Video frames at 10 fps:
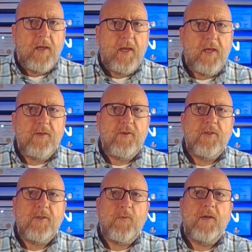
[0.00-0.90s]
is you
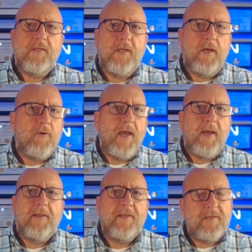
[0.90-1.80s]
just want to say,
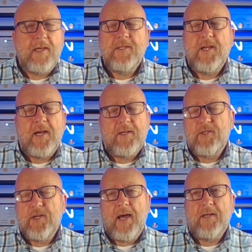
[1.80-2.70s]
okay, let's say
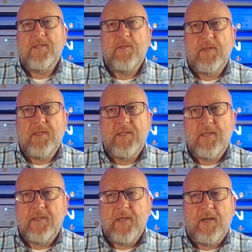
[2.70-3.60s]

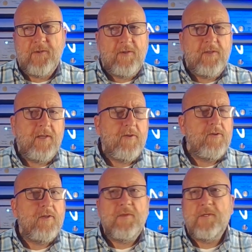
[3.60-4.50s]
ChatGPT tells you that you
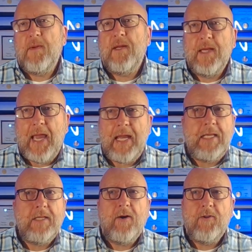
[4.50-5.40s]
should be spending
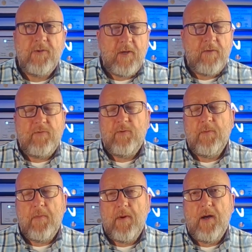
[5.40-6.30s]
$80 on
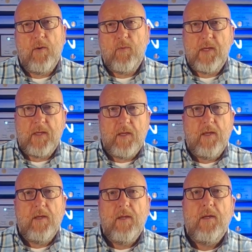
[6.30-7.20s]
food a week.
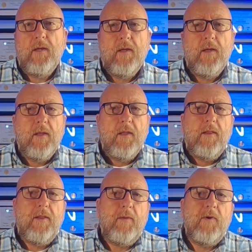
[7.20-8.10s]

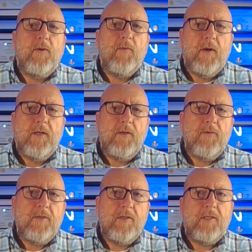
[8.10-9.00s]
Then what you want to
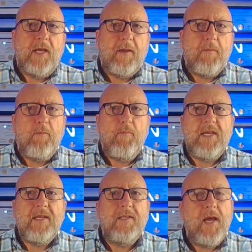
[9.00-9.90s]
do is just like
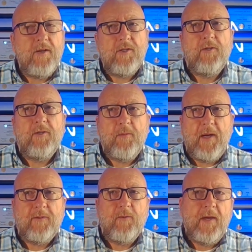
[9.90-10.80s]
be intentional
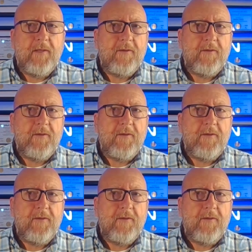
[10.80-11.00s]
about the way that